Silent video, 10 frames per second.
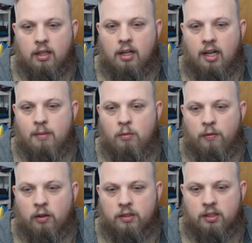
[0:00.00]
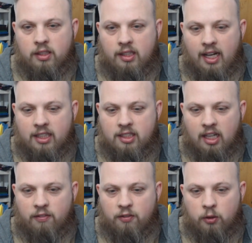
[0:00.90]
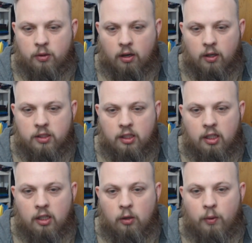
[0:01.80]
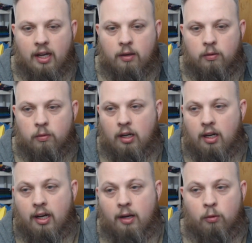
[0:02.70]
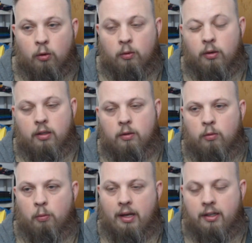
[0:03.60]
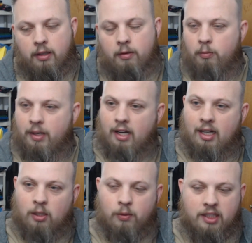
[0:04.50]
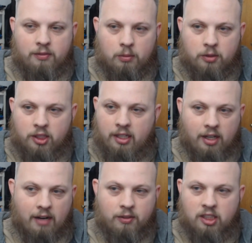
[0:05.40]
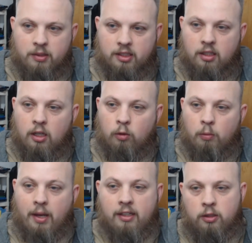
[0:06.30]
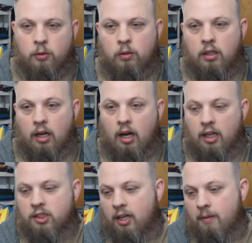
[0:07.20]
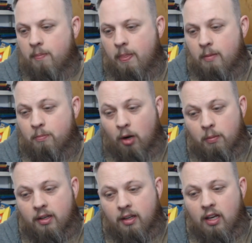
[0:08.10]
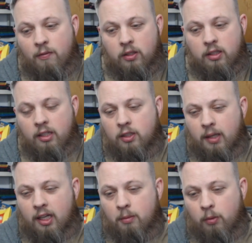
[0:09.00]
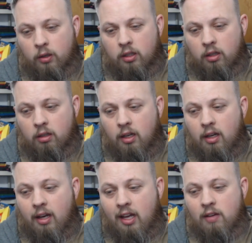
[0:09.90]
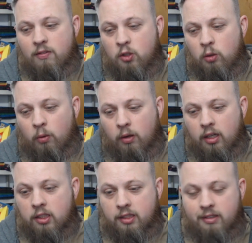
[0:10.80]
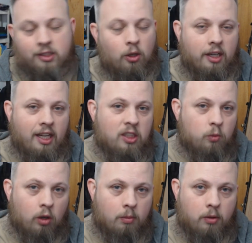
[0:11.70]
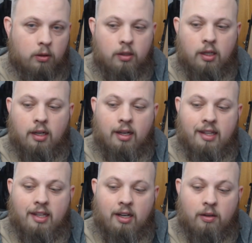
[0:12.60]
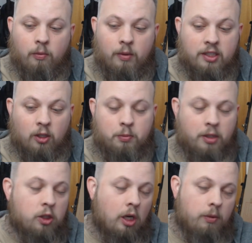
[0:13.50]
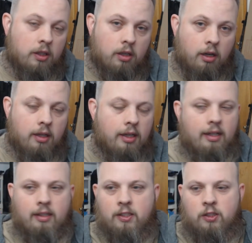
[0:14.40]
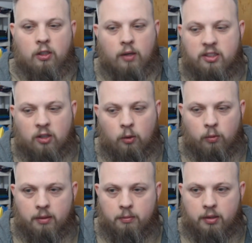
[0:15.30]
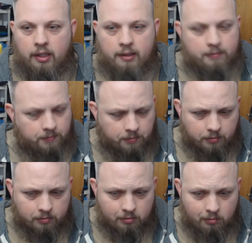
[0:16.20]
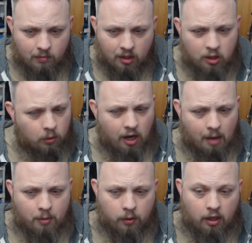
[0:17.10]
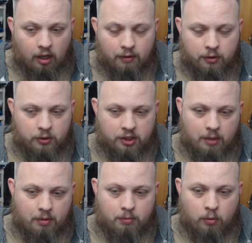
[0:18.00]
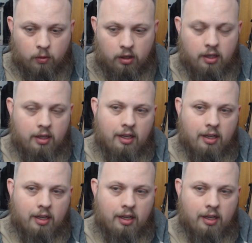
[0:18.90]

And then moving over to the last kind of few cards, we got oh my gosh, I always have trouble saying her name for some reason. Robelu, Hotshot. Permanent. If your leader is Mechikabura card and you have 2 or more energy, this card gains Wormhole. And then when this card is played, draw 1 card. This is a great turn 1 play. You don't combo it off, you just keep it on board.